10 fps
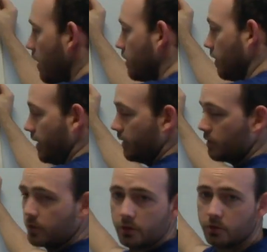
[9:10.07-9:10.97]
So
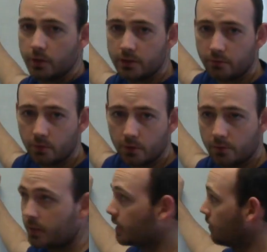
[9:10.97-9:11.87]
here's your choice if you want to
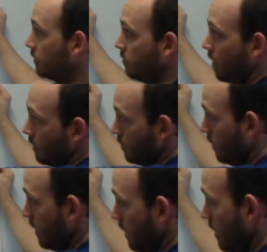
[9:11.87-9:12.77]
write down the smallest
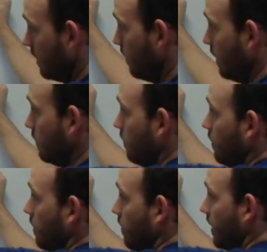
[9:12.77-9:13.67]
one, then the next biggest
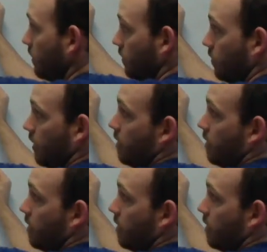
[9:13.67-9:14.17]
one, or the biggest one,